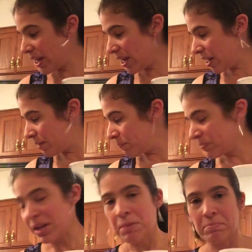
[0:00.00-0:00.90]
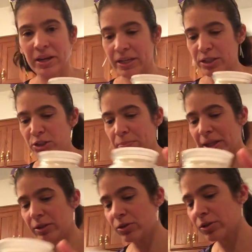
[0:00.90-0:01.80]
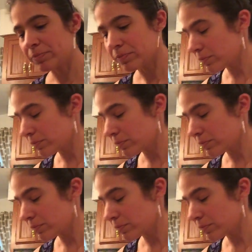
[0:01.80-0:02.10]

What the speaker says: And my Ninja blender,